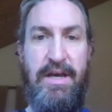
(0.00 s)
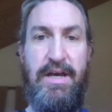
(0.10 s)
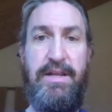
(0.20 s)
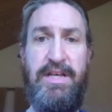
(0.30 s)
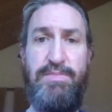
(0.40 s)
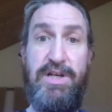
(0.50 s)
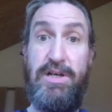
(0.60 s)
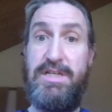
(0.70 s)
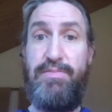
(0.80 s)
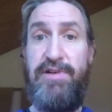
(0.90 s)
And that's
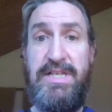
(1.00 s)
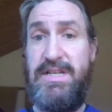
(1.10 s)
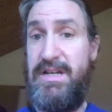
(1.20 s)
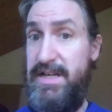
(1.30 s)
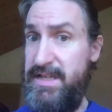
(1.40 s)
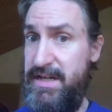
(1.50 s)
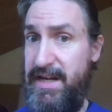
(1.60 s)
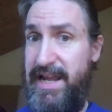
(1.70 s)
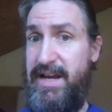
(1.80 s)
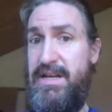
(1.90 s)
because the president isn't
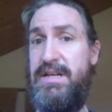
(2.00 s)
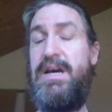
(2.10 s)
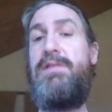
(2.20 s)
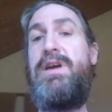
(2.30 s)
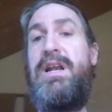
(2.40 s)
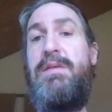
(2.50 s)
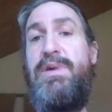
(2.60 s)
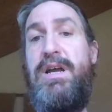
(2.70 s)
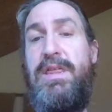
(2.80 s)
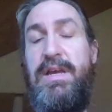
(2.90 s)
elected directly
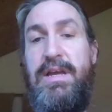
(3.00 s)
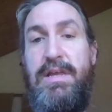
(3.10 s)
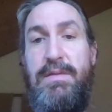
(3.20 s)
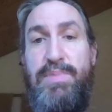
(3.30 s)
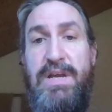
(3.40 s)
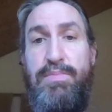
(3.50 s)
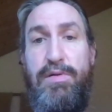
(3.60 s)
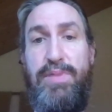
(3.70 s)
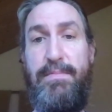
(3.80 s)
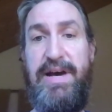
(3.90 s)
by the people,
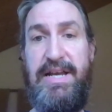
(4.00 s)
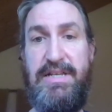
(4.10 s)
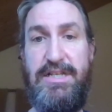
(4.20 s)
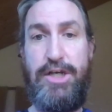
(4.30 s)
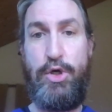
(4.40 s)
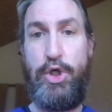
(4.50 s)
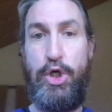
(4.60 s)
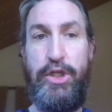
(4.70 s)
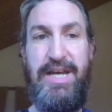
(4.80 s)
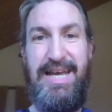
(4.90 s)
but by
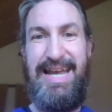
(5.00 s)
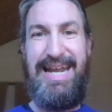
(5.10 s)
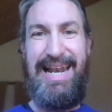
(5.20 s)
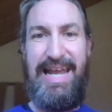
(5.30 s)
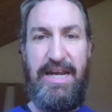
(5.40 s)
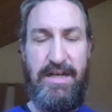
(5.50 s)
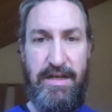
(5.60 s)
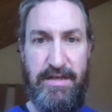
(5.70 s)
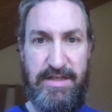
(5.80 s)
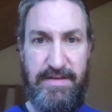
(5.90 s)
so-called
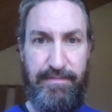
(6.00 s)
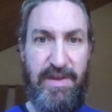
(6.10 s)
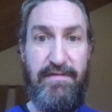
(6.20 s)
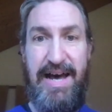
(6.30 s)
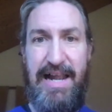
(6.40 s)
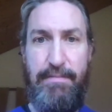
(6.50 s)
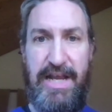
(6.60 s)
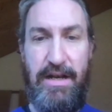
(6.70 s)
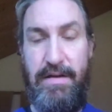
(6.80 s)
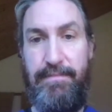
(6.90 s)
electors,
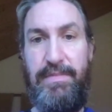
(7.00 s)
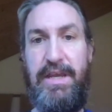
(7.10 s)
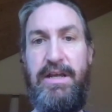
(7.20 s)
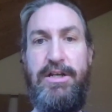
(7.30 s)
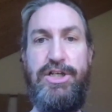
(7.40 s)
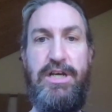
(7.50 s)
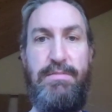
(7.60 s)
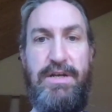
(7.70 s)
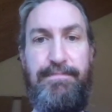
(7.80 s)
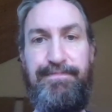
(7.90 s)
Wahlmänner in German.